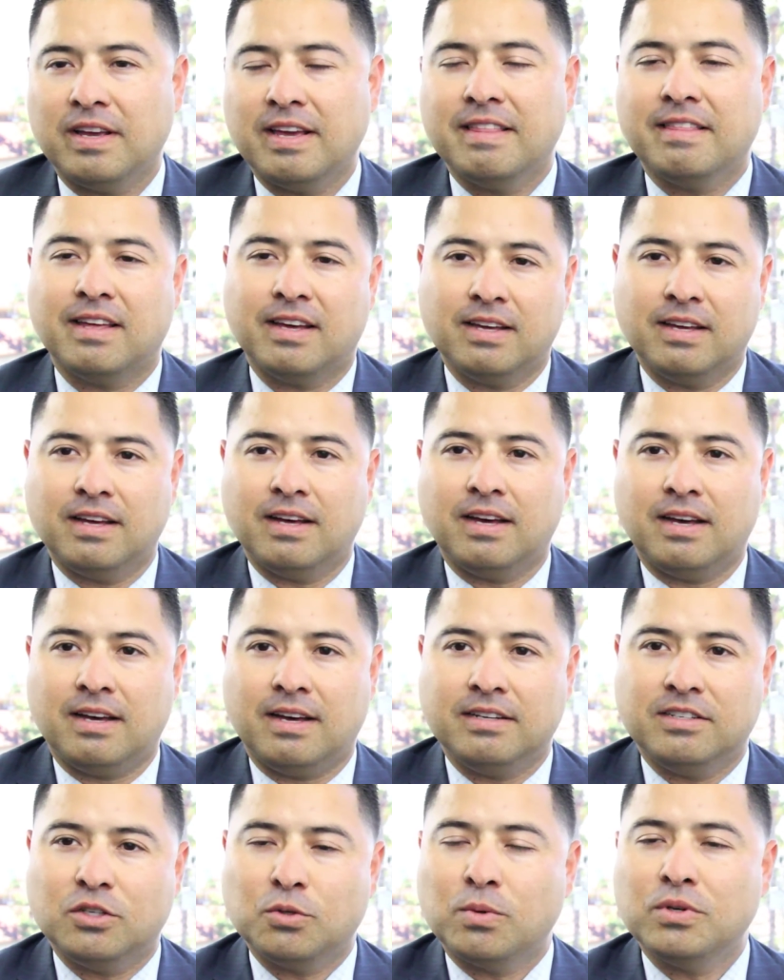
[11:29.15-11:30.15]
And
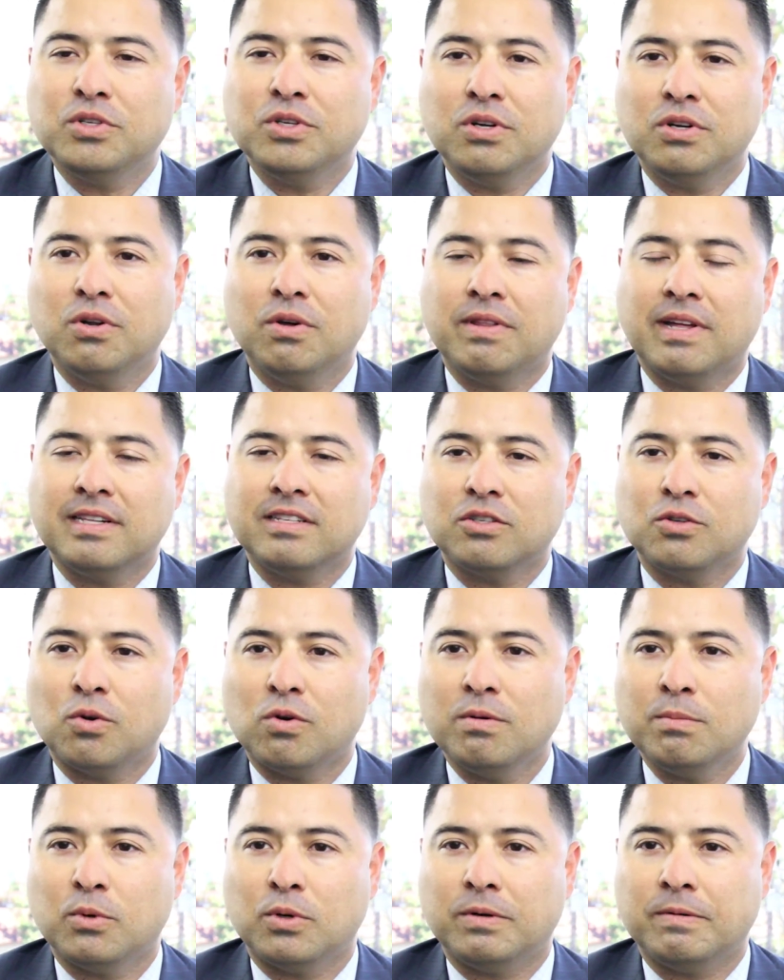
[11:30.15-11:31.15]
I just want you to know that's
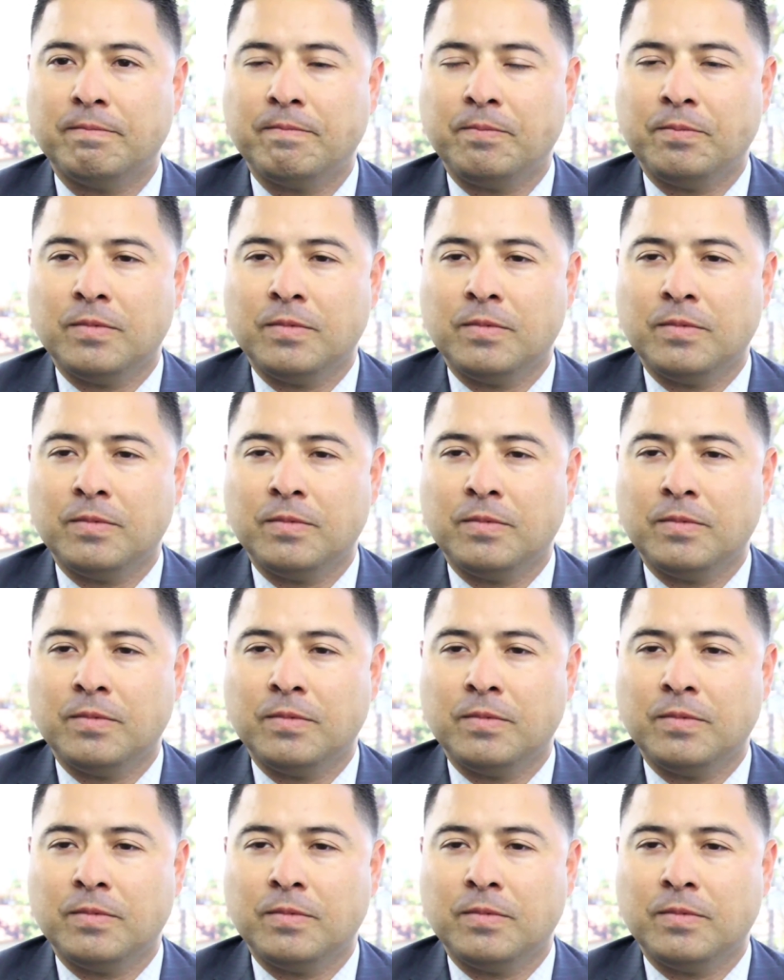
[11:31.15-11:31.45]
normal.